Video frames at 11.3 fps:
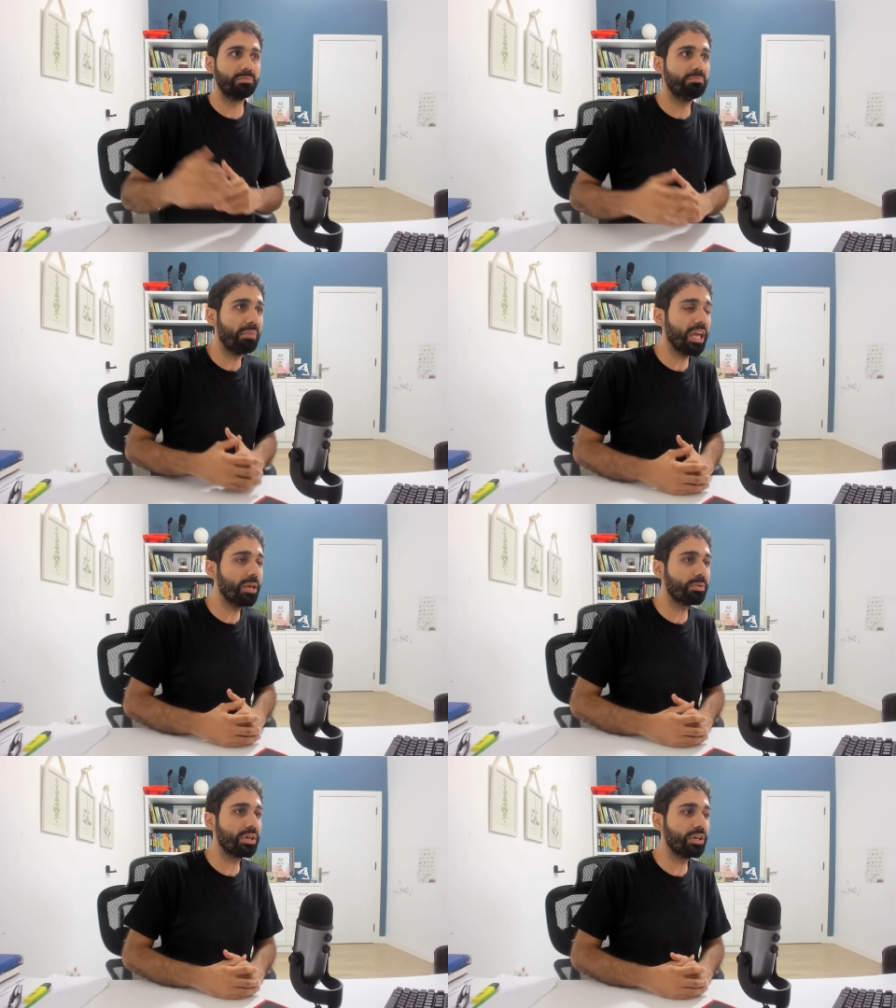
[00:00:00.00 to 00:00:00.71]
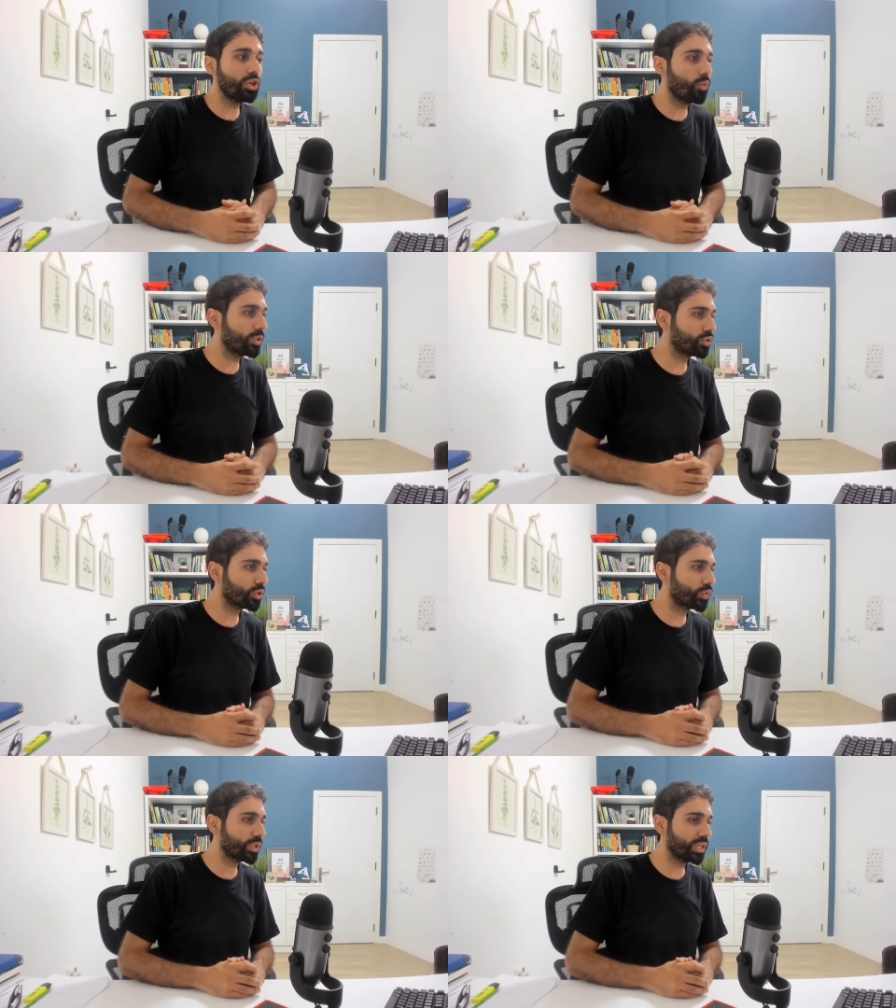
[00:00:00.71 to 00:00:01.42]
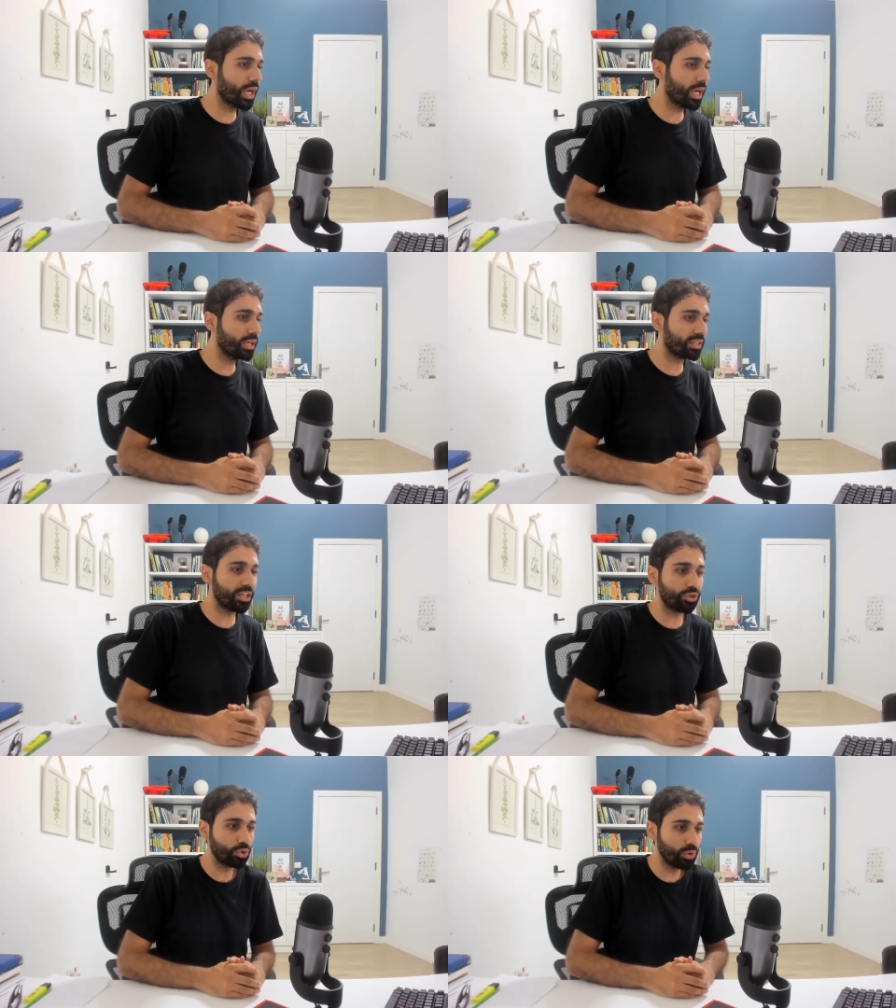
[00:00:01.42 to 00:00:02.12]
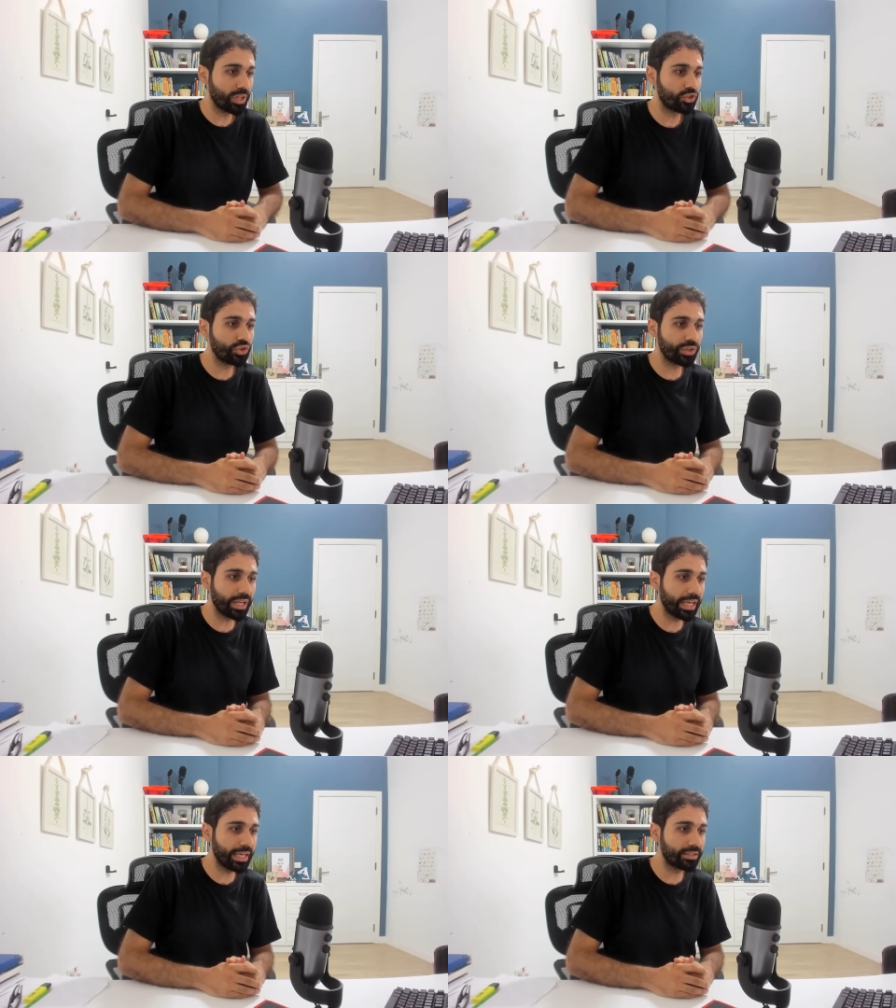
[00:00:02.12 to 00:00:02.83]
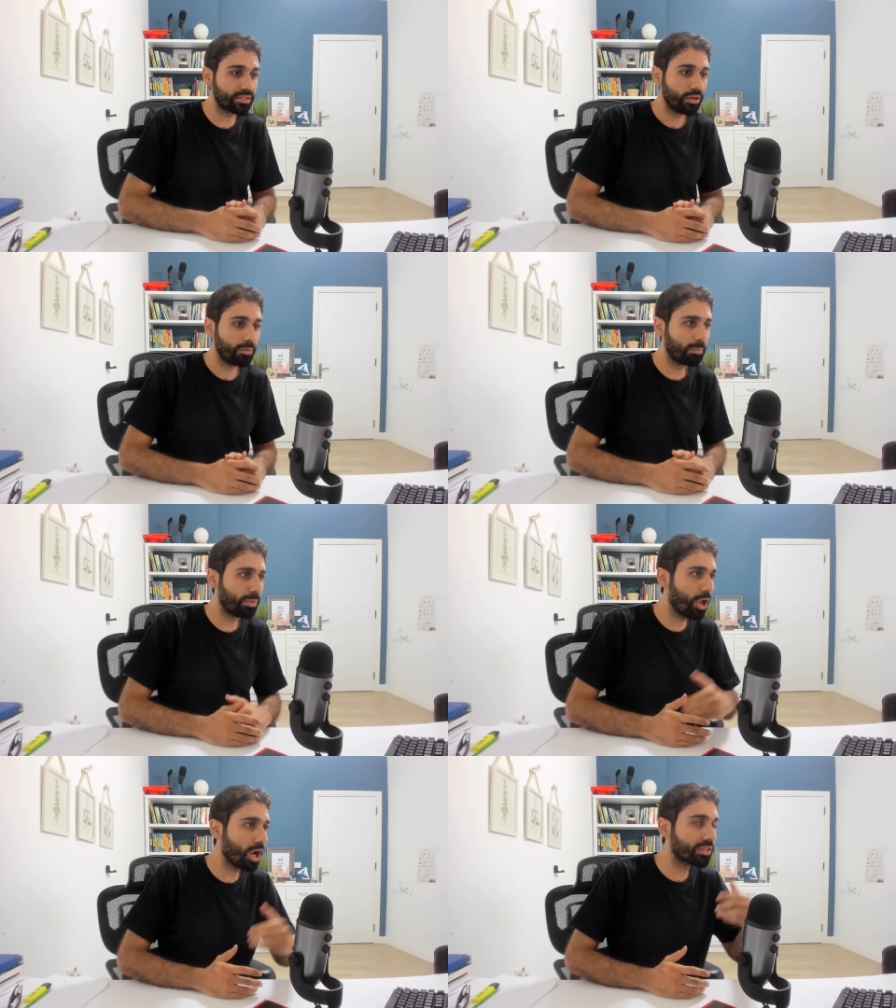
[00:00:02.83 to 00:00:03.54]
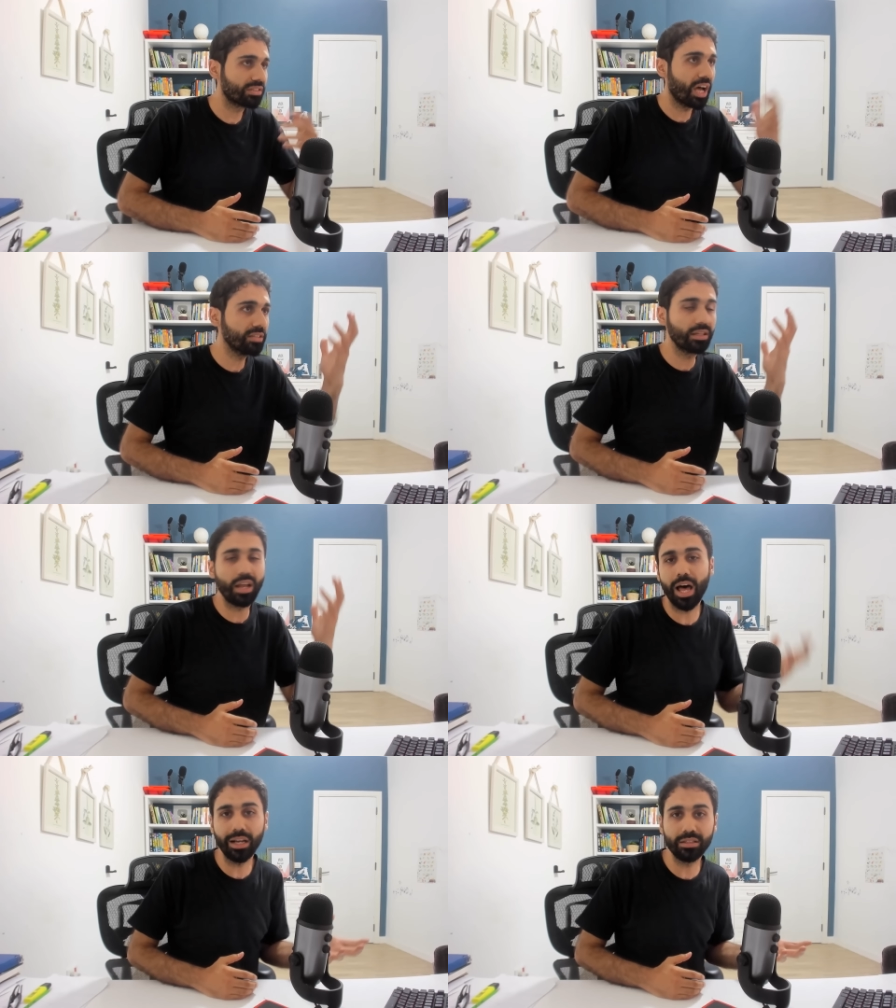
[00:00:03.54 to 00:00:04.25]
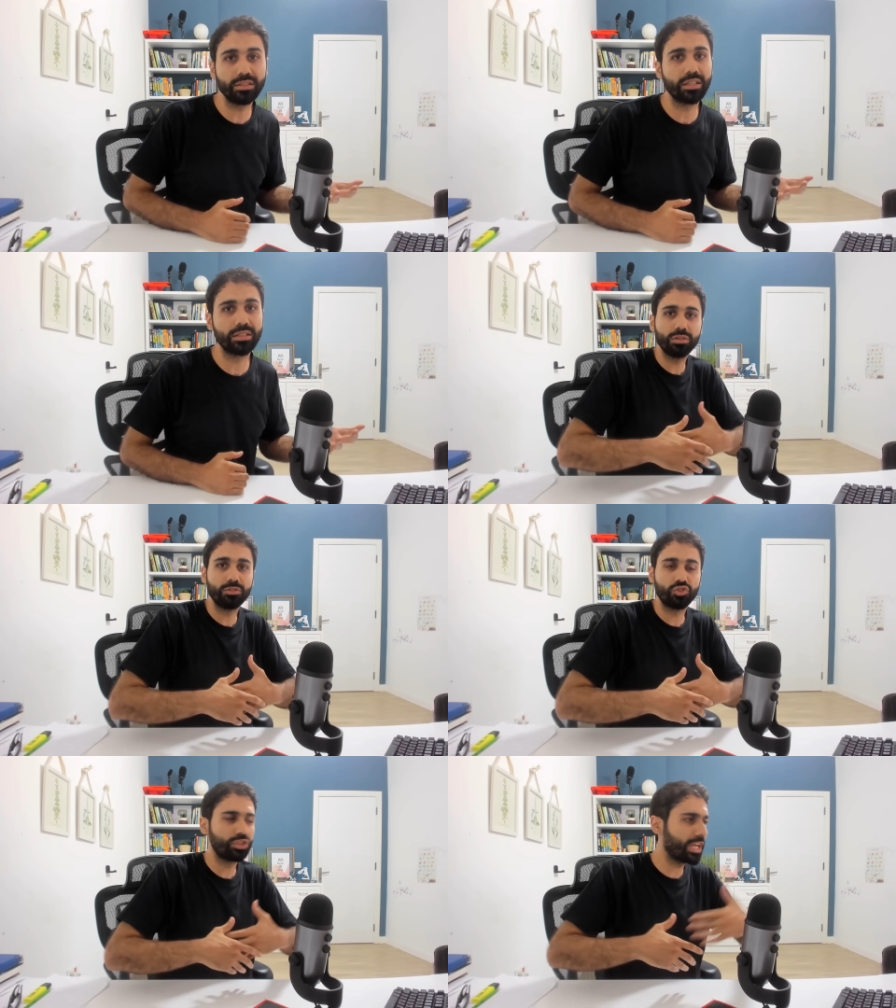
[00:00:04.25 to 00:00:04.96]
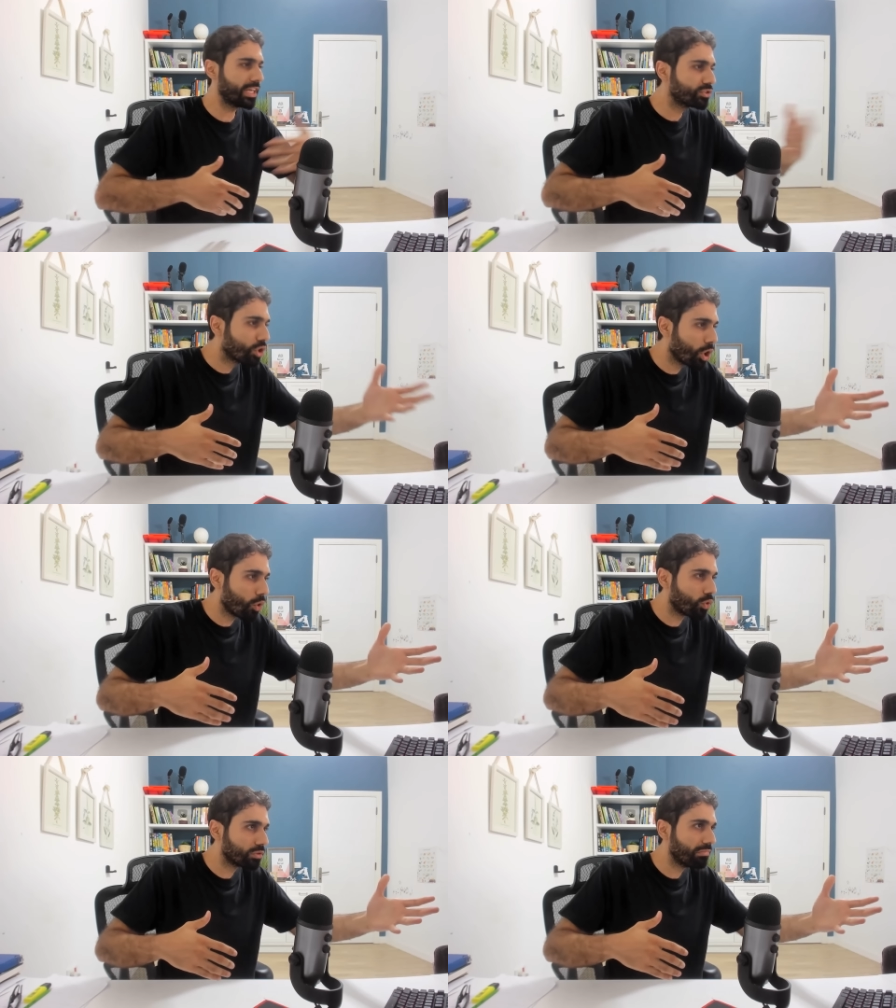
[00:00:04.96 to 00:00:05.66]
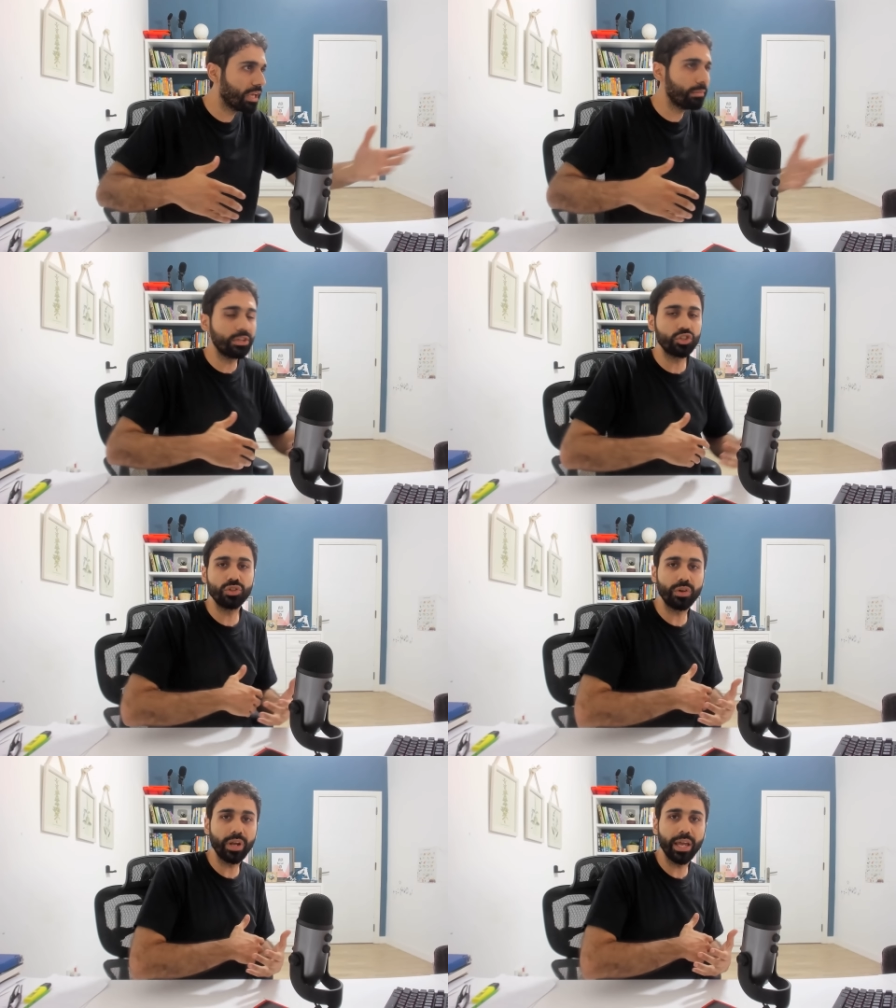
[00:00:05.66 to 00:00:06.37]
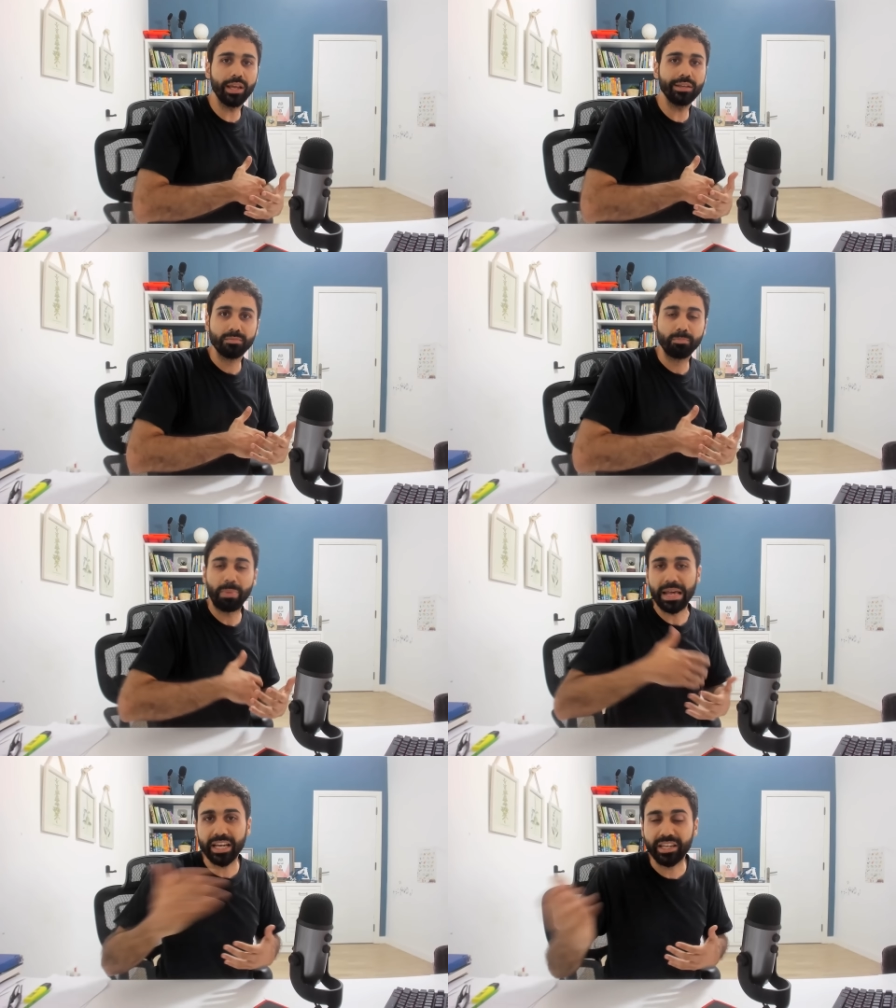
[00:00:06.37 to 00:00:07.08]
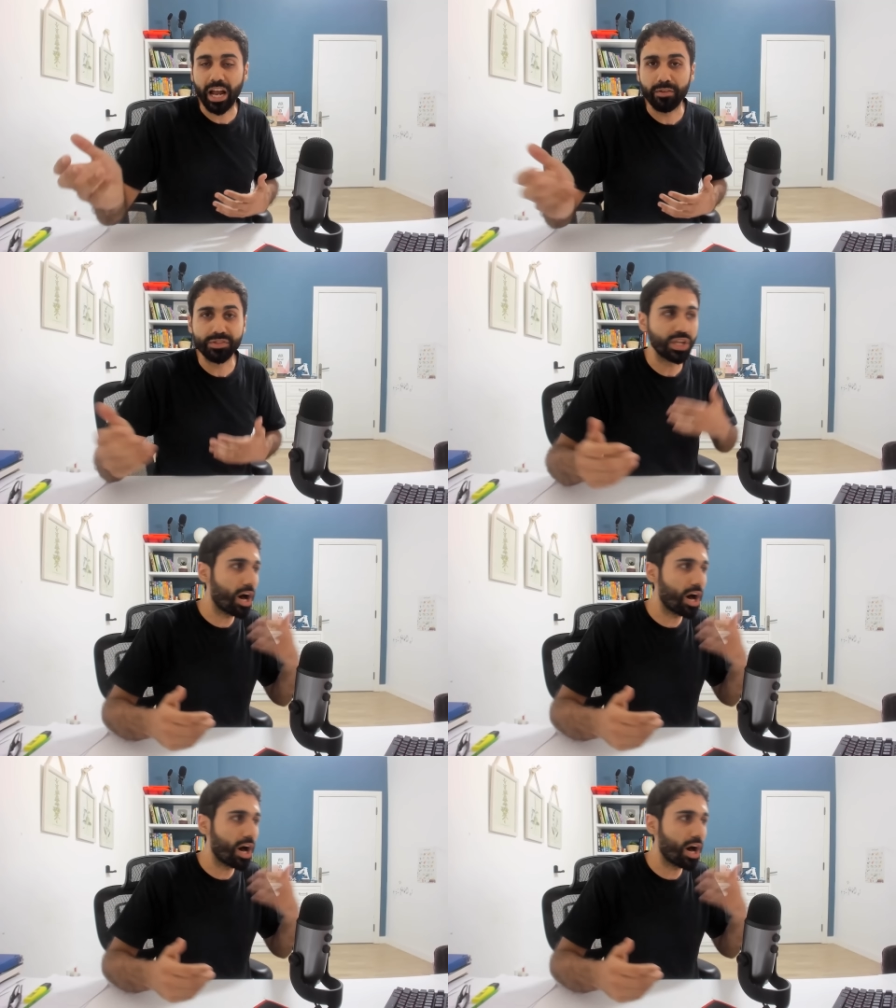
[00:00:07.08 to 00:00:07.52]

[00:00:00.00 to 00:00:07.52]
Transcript: Maybe you want to create a tool that generates blog title ideas, generate code, maybe generate paragraphs,